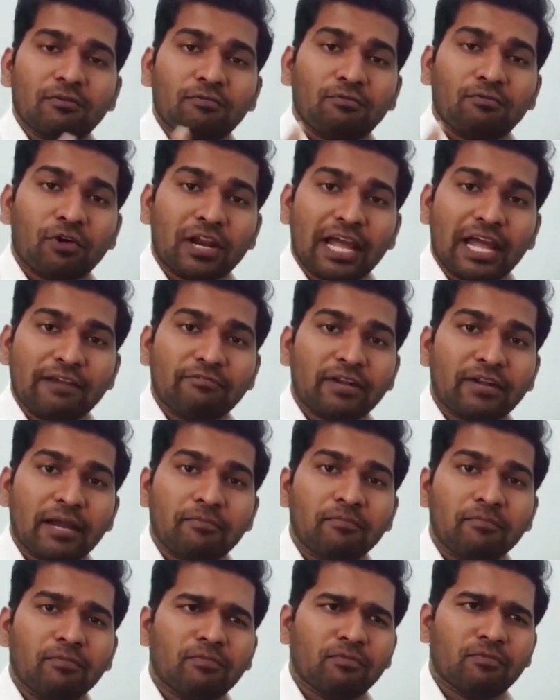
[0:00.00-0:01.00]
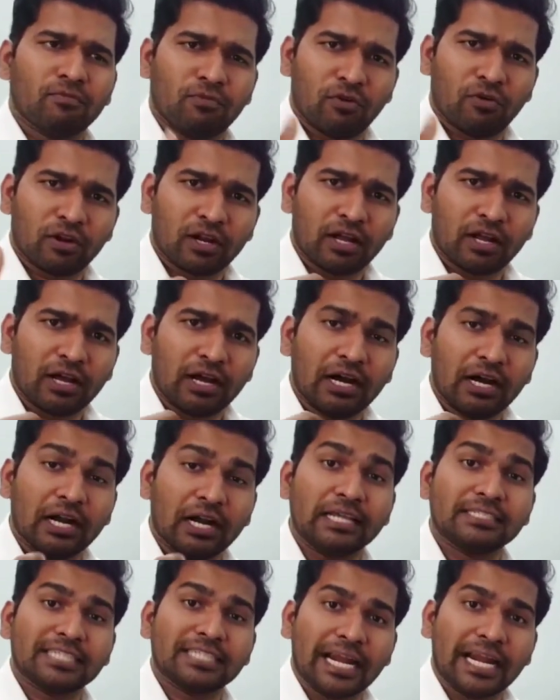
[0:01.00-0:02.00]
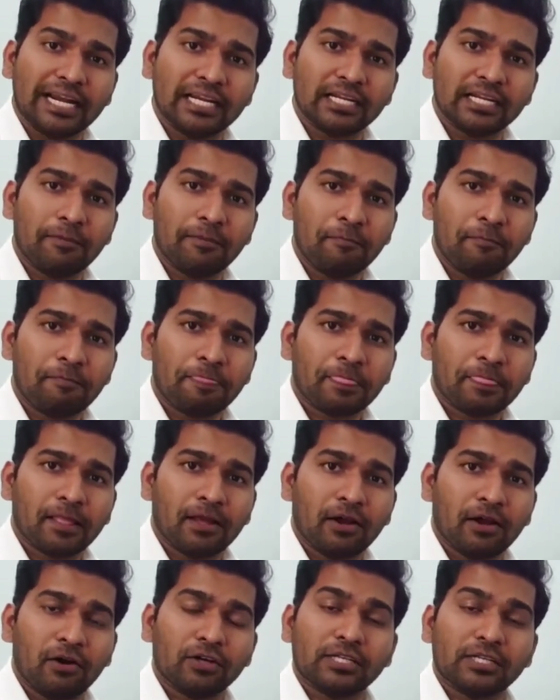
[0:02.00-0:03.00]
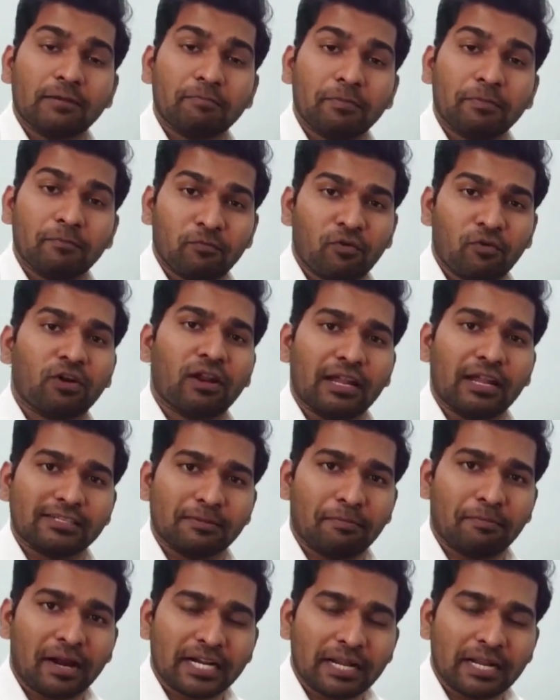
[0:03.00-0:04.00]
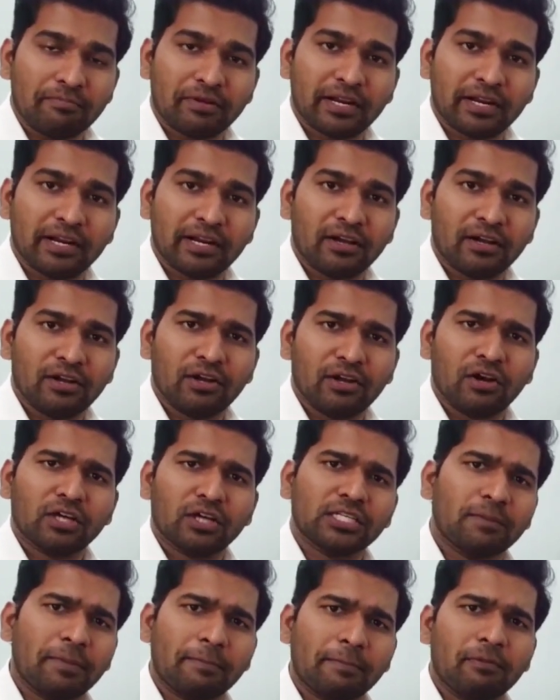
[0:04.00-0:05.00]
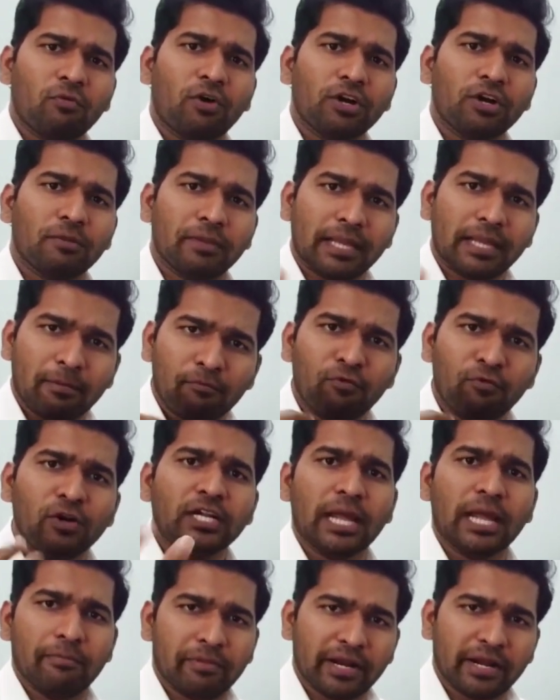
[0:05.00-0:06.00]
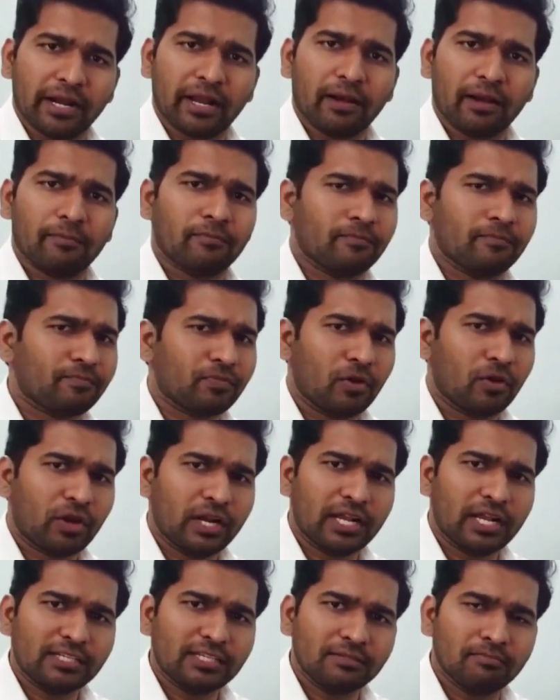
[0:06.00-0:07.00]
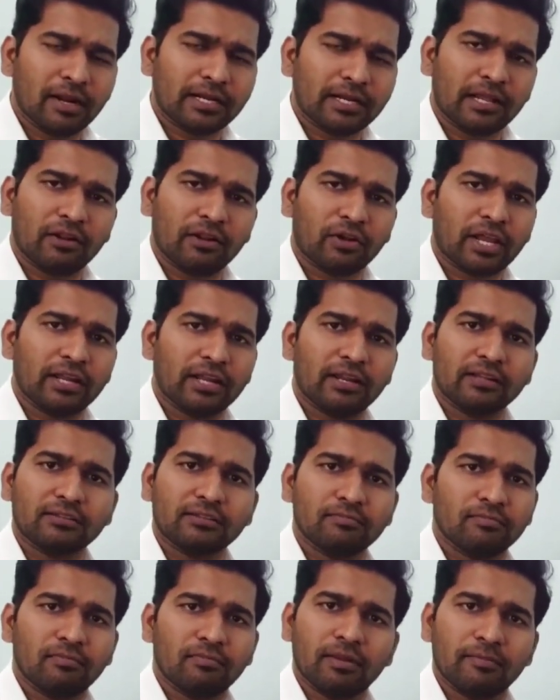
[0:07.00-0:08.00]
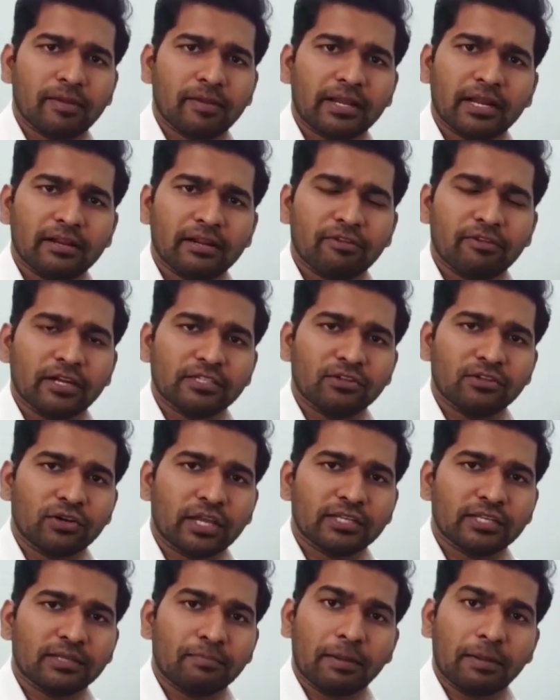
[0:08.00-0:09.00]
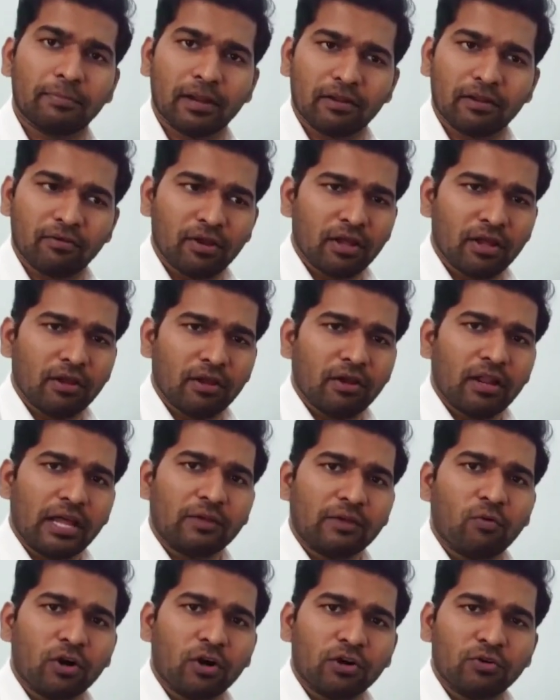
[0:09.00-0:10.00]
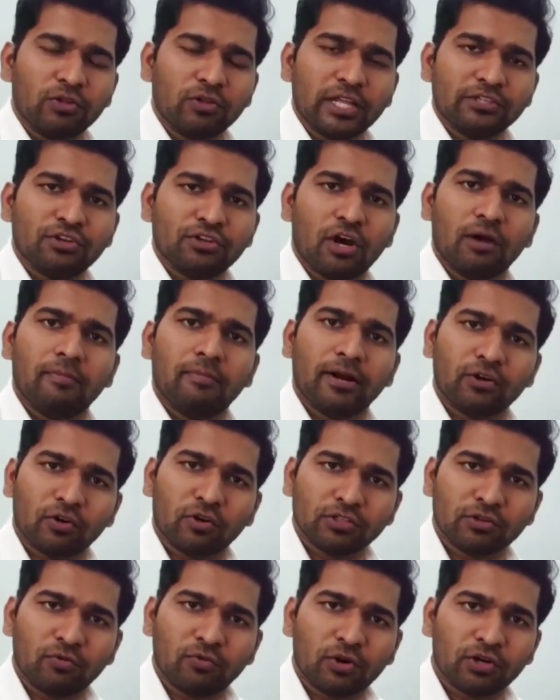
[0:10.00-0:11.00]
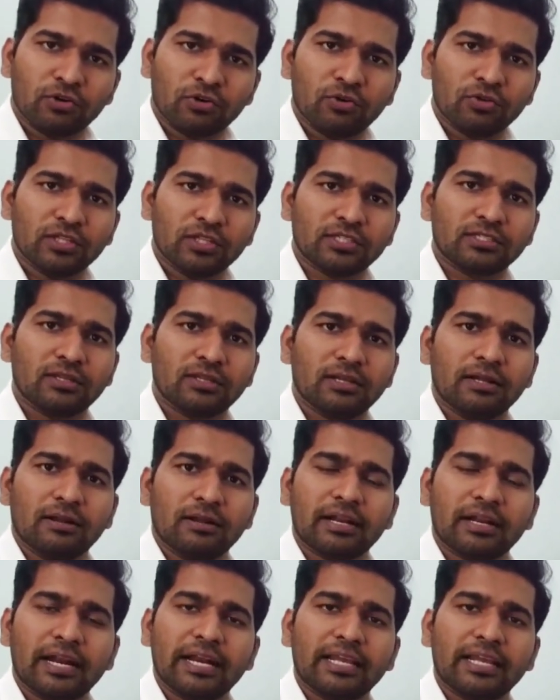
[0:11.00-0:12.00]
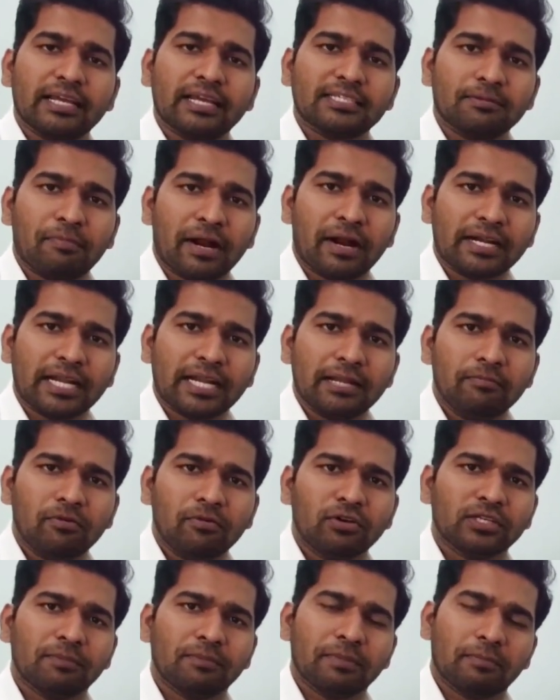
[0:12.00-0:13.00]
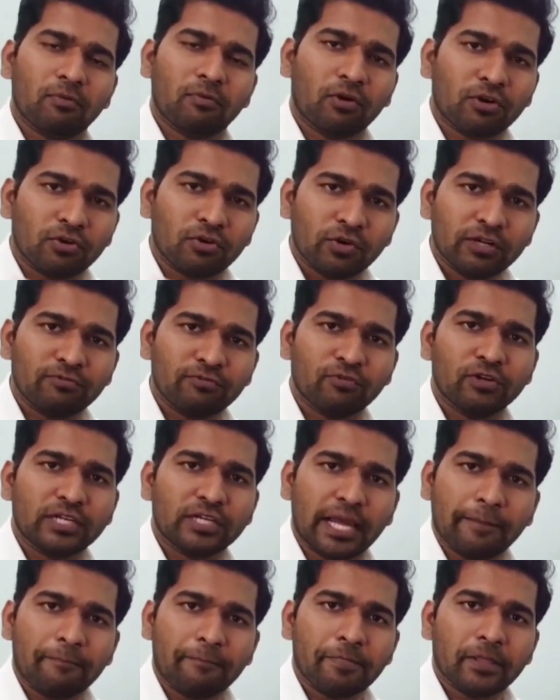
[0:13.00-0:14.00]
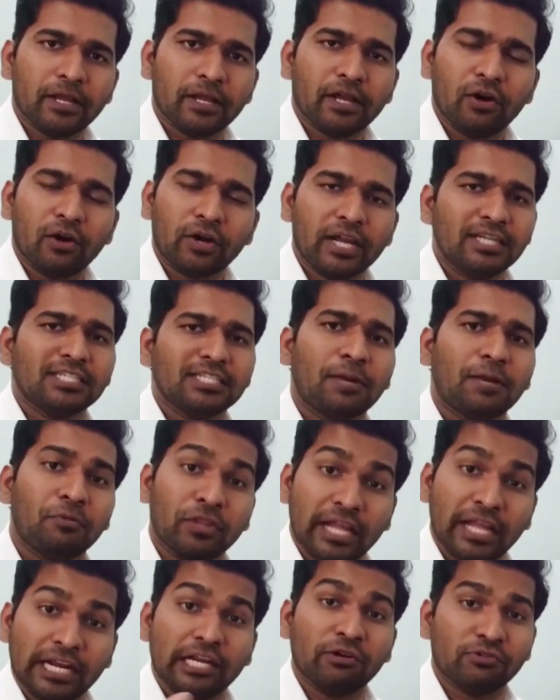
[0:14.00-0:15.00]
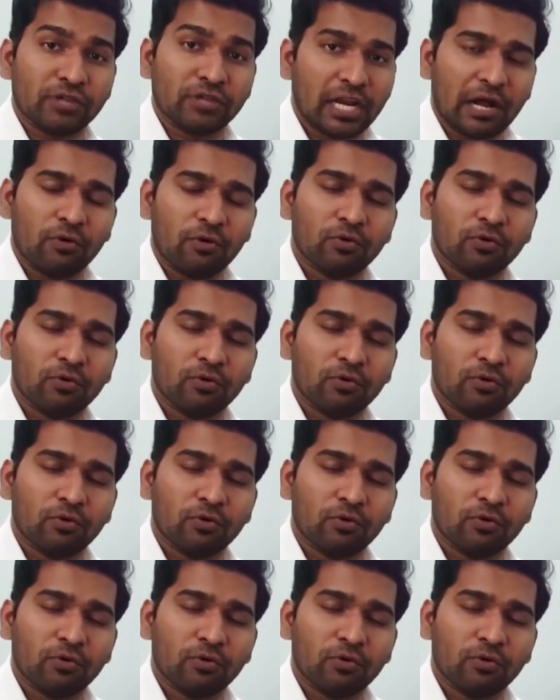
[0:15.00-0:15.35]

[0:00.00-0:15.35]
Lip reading: for a lifetime for earning side income, or as a part-time trader, or some people want to become a full-time trader. Okay, doesn't matter. Okay, it doesn't make a difference. Okay, some people are want to do the job and also want to do this trading as a part-time, or some people want to do it full-time. Okay, it's up to the individual